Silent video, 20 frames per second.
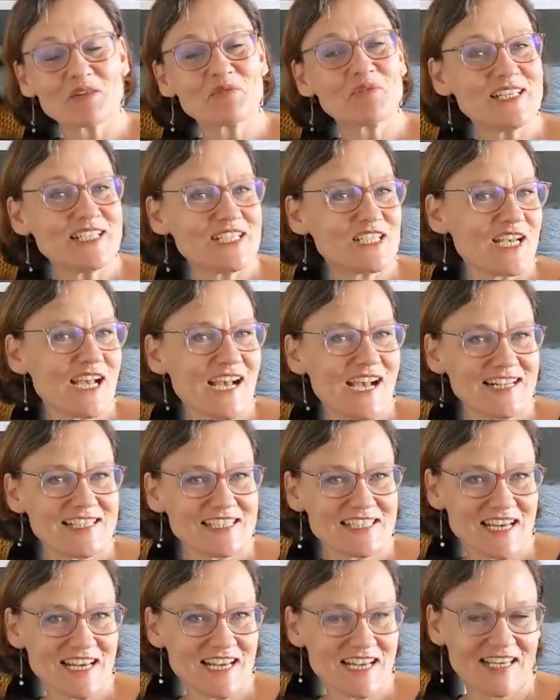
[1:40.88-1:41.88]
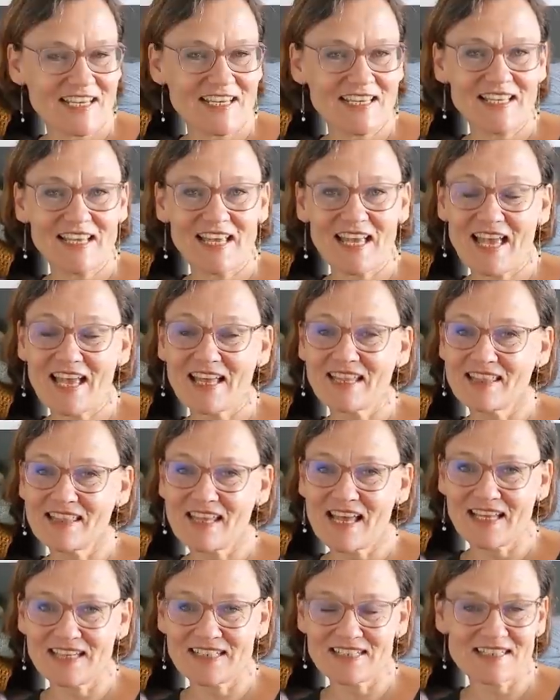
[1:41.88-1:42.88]
recharging, and
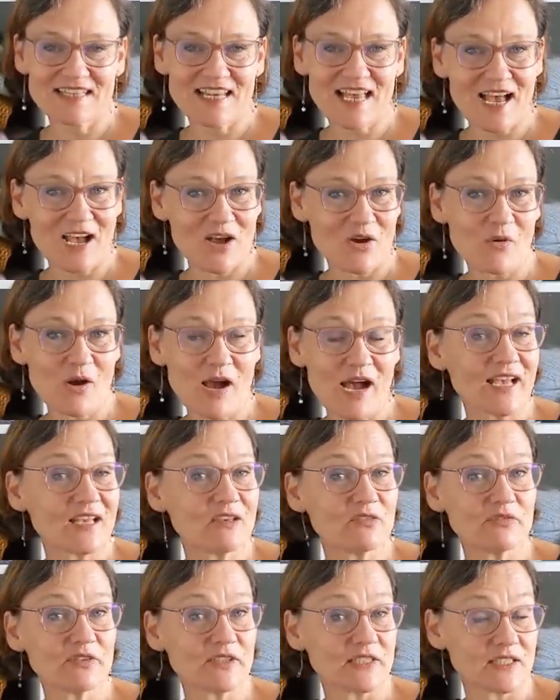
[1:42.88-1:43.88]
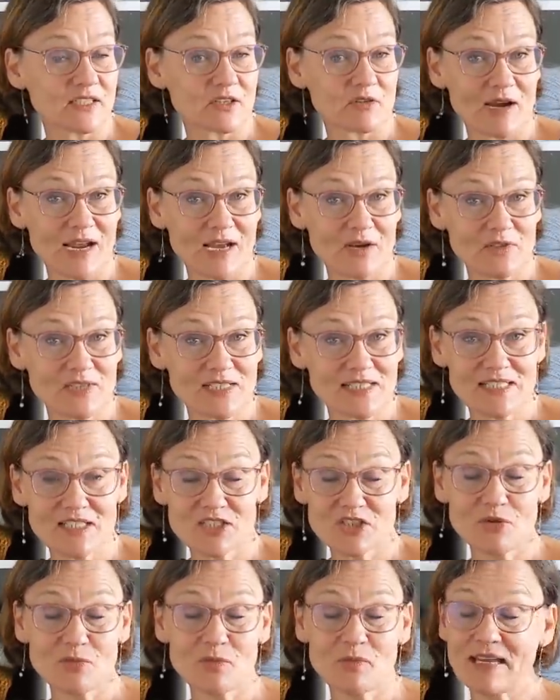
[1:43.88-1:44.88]
that's how I feel grounded.
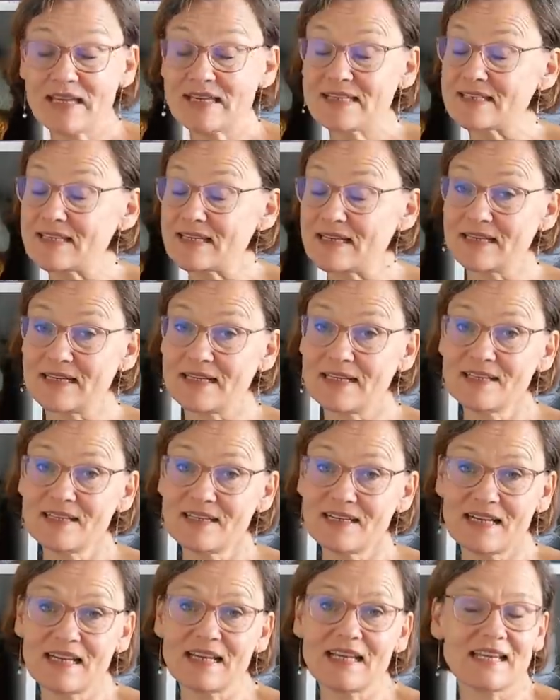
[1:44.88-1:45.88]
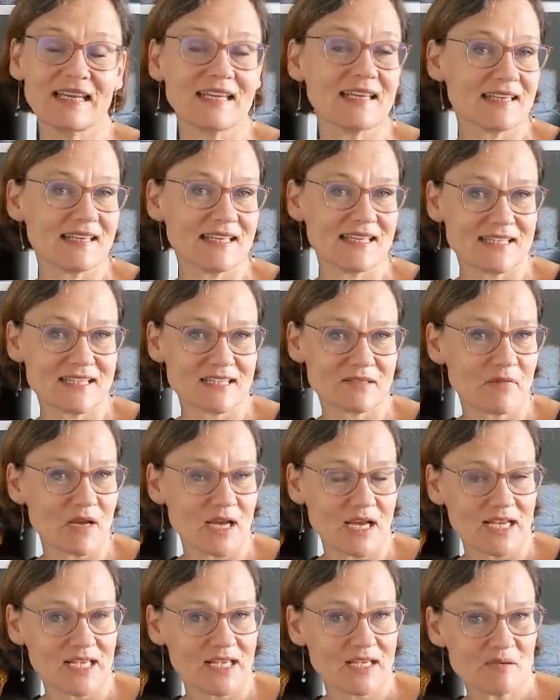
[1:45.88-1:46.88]
So basically, knitting is
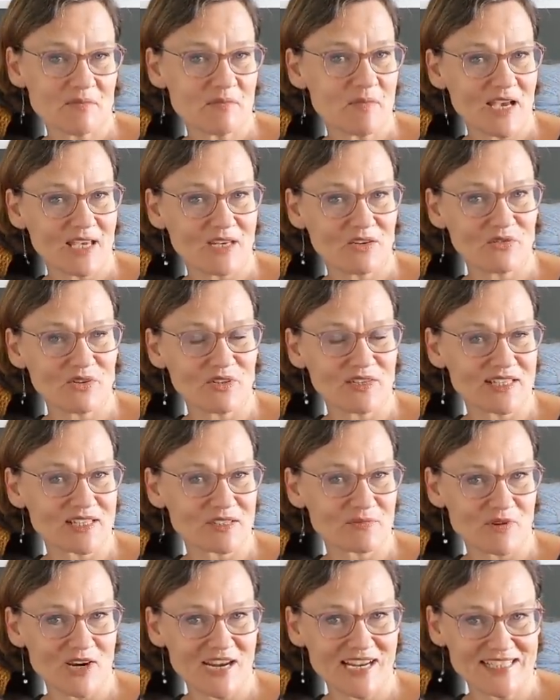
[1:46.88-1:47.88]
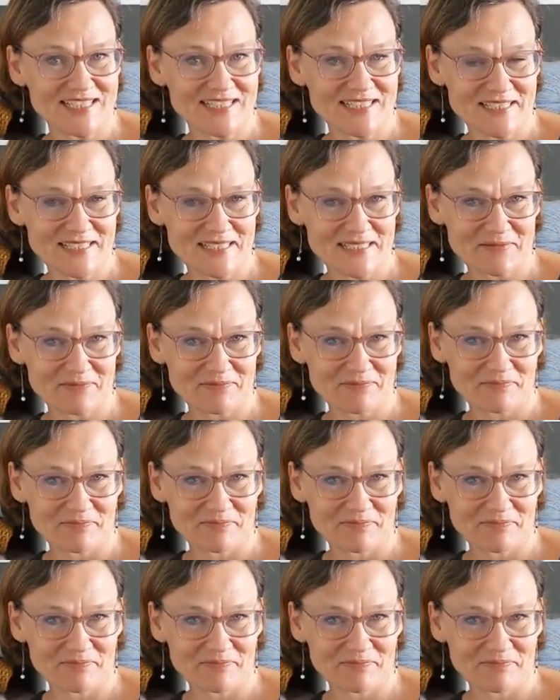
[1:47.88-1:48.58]
my mindfulness practice.